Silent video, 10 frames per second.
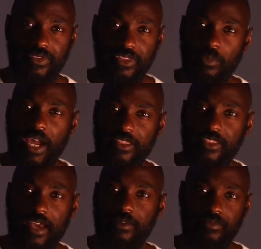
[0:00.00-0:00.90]
the way
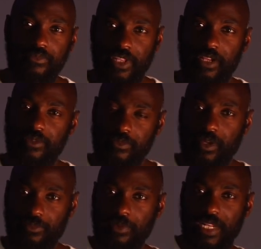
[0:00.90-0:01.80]
that, you know,
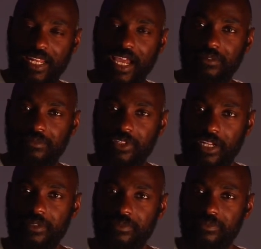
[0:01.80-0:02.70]
I'm doing it now, you
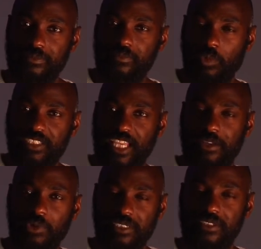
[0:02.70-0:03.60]
know, one
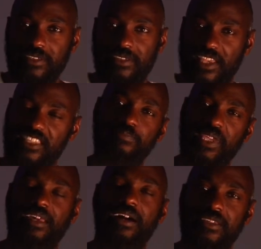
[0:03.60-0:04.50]
take wonders, is
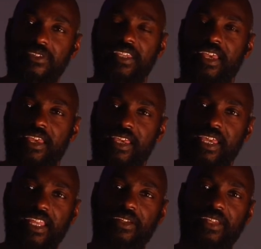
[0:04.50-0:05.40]
because
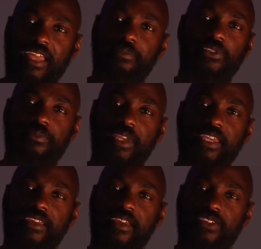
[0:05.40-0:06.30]
it enables
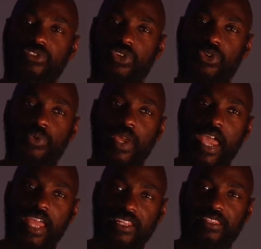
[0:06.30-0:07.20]
me to
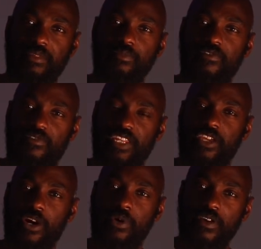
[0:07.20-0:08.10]
edit the
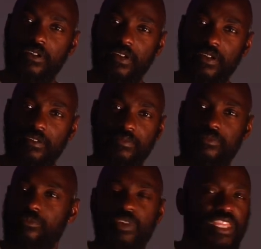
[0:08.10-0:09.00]
video
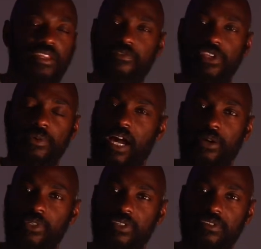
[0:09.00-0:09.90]
within a few
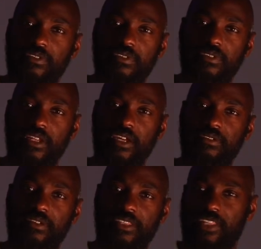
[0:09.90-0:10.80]
hours, you know,
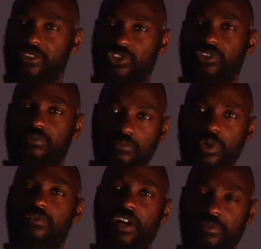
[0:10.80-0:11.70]
and then just
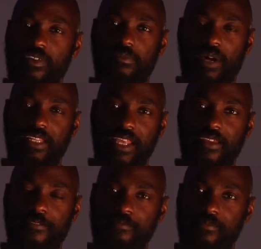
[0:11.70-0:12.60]
move on with my
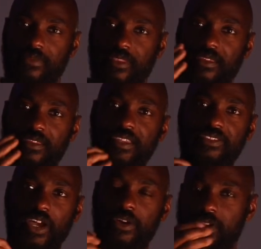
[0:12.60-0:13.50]
day.
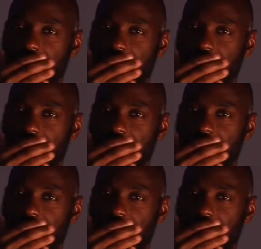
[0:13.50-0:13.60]
So